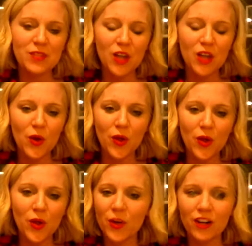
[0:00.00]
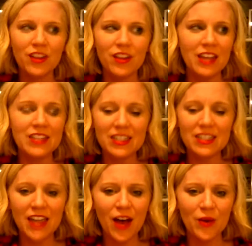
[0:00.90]
So the order, they sit
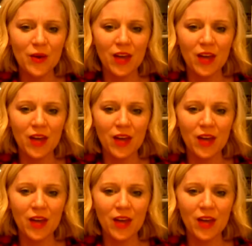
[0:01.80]
down.